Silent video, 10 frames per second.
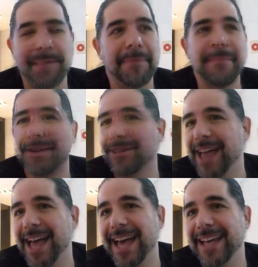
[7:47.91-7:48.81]
I'm a
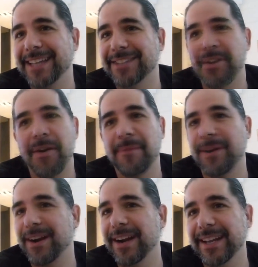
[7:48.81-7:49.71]
metalhead, and so I'm
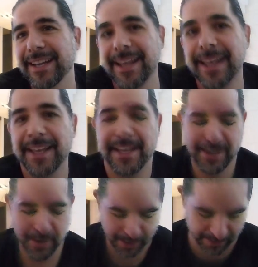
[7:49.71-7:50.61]
wearing,
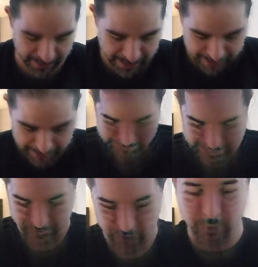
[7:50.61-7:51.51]
here I've got
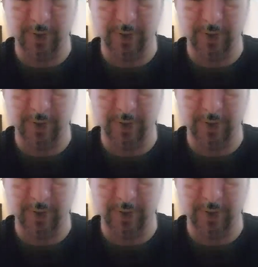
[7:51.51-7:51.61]
an